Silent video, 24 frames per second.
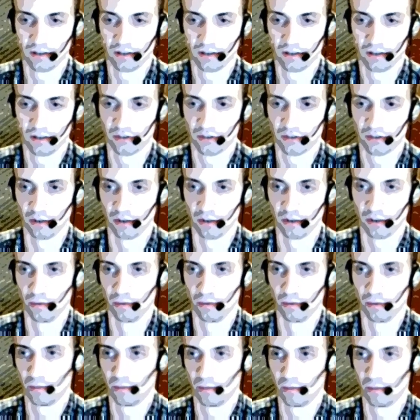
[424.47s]
so
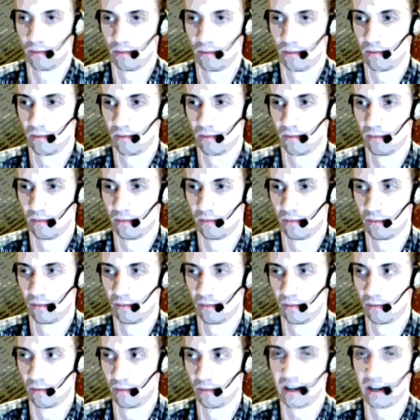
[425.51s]

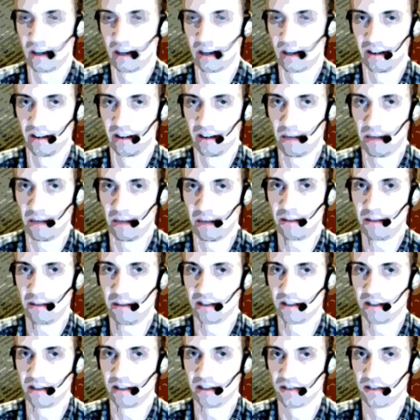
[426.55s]
what ended up happening
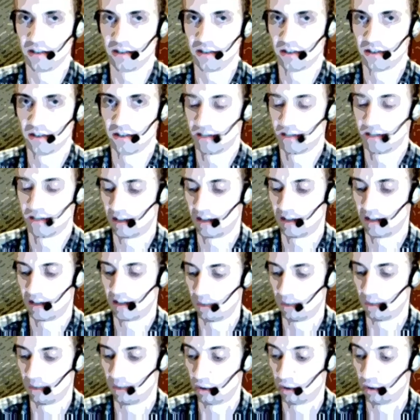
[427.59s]
is
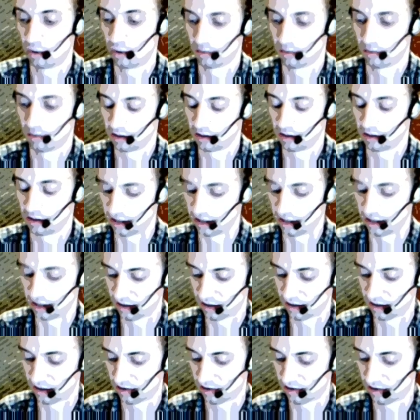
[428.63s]
it went completely
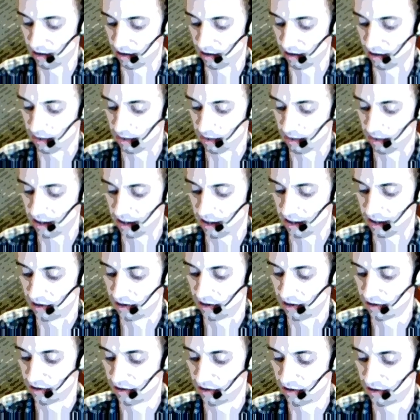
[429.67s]
against their
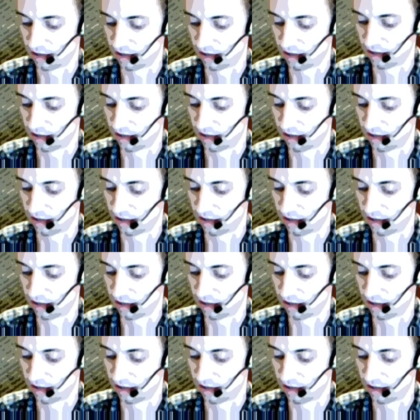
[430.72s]
expectations, like